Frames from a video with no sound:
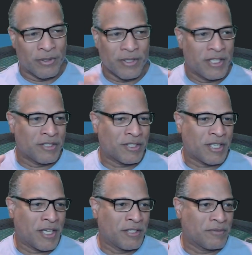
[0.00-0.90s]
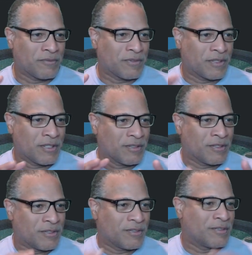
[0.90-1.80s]
just kind of
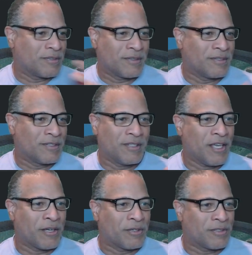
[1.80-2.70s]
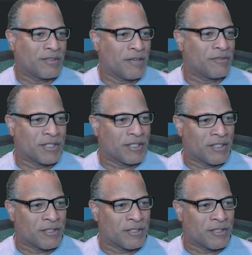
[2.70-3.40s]
yeah, everything.